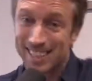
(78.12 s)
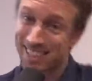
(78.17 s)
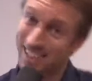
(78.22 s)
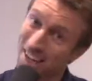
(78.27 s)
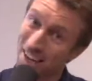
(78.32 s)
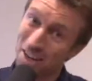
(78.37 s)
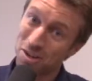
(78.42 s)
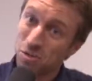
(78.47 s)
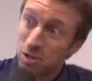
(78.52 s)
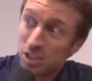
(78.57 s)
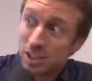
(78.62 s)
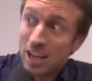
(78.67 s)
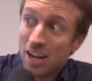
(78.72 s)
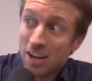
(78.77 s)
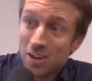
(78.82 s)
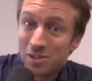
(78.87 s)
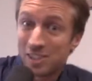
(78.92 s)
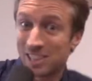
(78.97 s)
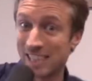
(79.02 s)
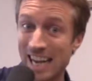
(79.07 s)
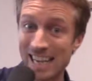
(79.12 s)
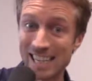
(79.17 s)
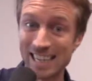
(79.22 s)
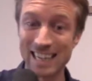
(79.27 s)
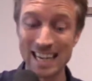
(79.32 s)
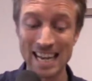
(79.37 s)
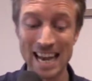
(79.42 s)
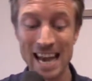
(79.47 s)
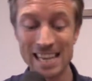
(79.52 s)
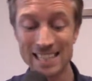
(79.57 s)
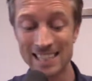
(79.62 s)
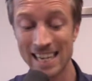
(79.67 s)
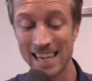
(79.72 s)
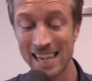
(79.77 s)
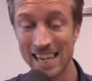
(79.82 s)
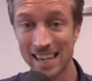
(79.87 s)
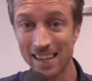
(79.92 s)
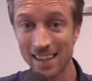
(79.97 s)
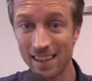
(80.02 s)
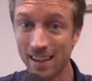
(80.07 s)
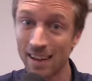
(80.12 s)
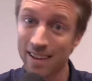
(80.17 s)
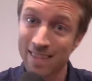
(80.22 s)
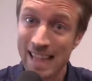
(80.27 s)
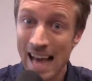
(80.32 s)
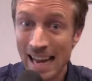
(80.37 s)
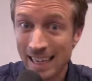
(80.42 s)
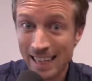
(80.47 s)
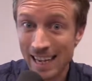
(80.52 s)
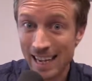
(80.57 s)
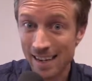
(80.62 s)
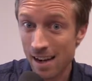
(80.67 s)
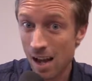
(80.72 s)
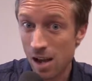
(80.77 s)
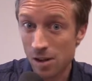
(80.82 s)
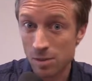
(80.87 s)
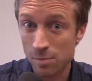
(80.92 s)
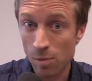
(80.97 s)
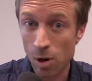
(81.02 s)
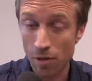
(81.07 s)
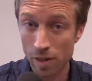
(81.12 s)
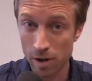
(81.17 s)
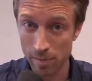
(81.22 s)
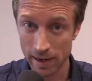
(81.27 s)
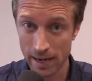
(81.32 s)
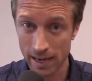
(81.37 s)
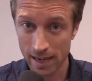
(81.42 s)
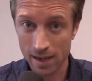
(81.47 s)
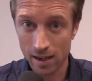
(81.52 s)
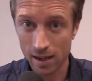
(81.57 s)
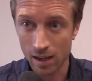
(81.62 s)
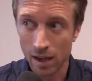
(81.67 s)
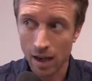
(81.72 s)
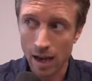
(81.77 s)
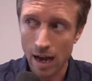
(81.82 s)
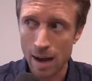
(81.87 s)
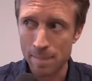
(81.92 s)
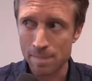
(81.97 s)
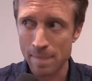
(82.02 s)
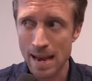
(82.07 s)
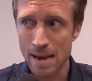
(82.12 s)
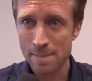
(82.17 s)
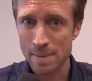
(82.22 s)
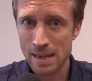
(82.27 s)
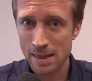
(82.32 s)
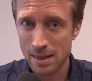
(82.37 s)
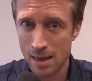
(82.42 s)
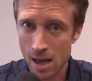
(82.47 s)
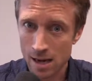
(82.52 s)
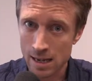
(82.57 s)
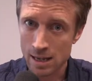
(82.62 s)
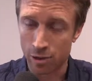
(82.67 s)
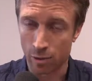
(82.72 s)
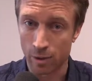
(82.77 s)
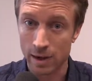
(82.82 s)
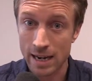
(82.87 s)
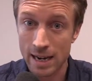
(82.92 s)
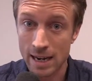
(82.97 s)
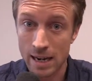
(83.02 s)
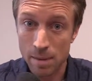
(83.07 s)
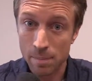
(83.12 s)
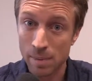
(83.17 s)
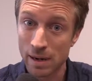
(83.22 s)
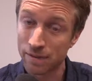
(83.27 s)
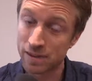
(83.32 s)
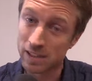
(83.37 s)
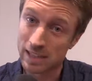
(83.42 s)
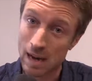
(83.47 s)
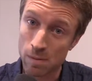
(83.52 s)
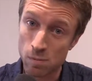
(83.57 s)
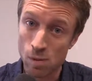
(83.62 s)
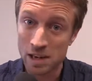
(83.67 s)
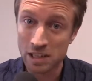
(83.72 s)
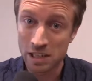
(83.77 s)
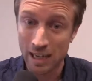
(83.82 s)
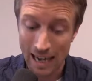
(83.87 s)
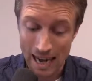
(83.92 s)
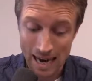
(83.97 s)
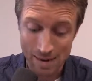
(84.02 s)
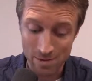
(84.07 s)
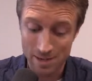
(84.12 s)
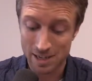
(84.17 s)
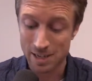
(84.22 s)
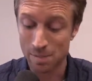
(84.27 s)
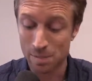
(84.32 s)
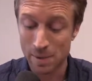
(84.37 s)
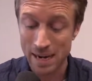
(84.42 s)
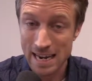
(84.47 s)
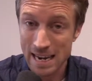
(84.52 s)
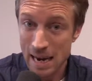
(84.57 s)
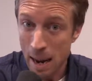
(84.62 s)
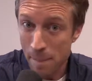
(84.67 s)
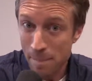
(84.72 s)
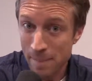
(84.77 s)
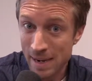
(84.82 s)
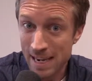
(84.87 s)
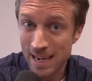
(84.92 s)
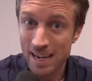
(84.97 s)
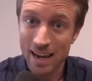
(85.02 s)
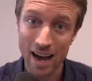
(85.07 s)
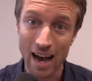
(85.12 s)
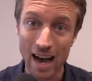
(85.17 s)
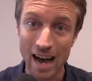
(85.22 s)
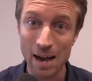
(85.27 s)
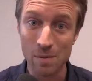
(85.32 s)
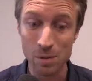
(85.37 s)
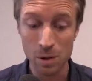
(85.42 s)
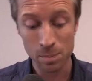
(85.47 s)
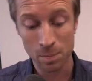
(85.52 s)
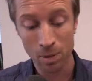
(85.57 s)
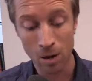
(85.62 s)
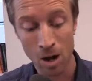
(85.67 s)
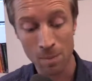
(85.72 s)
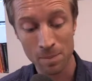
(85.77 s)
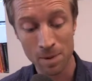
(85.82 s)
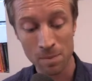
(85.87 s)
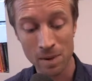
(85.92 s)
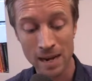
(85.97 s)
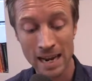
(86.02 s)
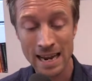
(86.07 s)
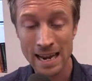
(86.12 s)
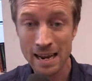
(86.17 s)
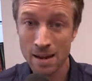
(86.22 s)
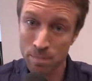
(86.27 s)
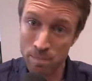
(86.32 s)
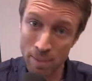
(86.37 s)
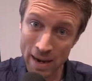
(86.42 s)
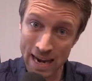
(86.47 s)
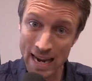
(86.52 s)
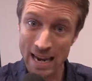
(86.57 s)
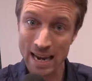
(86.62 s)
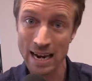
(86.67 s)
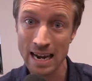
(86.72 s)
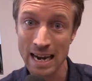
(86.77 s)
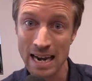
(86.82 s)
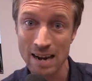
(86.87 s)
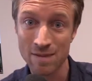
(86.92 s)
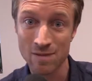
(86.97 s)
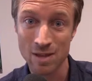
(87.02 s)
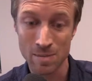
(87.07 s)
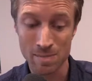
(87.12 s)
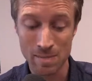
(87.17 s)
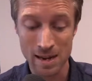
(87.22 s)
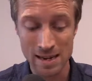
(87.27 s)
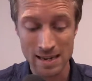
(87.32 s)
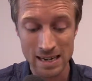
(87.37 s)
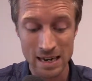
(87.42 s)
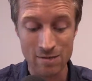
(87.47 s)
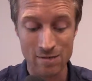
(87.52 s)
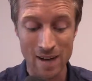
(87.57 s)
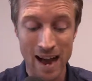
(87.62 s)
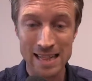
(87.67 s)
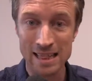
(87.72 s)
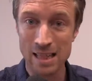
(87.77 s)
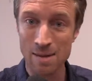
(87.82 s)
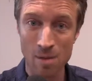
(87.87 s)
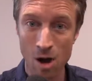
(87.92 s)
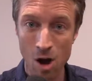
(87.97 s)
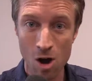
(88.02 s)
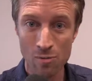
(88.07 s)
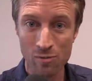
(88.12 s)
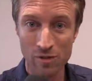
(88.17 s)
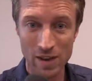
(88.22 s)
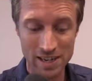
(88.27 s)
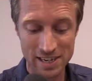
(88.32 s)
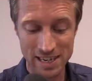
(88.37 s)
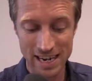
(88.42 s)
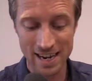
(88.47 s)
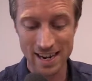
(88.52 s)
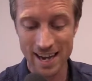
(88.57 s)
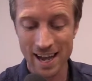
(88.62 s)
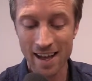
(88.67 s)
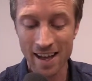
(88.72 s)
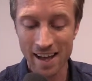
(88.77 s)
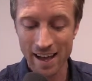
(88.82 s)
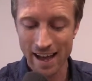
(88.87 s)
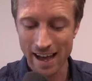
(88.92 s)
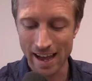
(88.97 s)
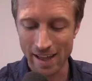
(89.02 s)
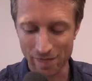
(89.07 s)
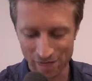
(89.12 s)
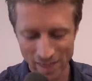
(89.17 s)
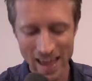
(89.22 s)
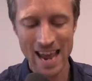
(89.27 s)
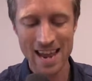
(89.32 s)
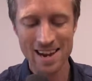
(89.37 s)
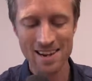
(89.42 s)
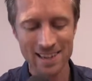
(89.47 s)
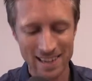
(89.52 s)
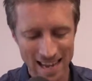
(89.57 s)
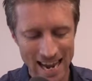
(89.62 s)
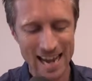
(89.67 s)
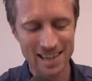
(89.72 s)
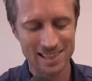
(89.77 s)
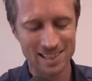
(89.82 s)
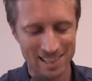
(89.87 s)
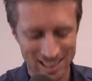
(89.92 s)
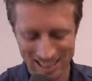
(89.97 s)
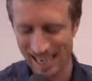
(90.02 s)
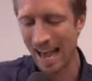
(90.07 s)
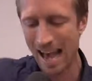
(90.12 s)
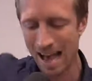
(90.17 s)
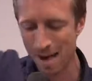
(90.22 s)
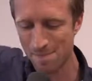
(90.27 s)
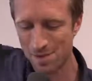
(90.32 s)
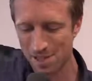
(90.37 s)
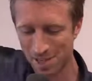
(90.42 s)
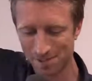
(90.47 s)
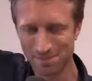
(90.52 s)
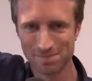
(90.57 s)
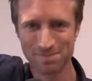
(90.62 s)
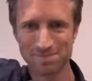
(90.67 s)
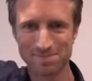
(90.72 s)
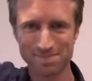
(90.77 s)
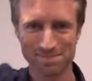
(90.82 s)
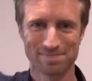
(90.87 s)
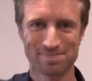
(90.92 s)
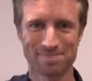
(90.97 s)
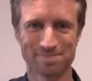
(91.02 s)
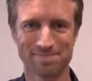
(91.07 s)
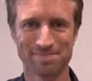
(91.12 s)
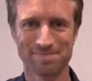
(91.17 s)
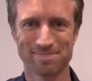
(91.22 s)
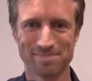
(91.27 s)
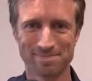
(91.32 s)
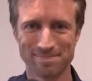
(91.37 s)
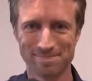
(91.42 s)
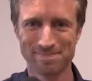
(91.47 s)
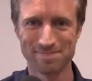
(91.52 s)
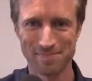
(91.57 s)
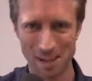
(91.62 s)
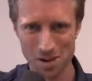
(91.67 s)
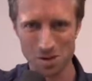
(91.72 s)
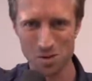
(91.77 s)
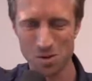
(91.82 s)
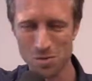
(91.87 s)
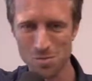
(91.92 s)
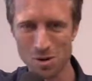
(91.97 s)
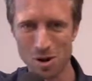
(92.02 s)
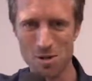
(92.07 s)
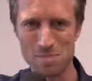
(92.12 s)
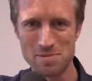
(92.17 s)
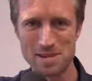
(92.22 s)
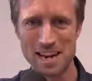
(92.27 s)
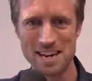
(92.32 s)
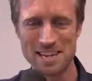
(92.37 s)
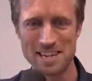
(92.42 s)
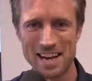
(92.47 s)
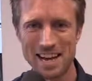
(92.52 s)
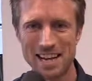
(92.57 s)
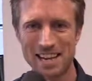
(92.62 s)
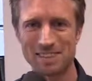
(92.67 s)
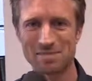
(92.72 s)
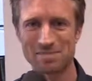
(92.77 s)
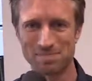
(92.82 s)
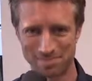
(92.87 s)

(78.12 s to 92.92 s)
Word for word: So, so suddenly I see that kid knows more than me. I may be 33, but if someone claimed to be me, I would probably believe them and invite them home for dinner and then get stabbed. Quod bonum tenete.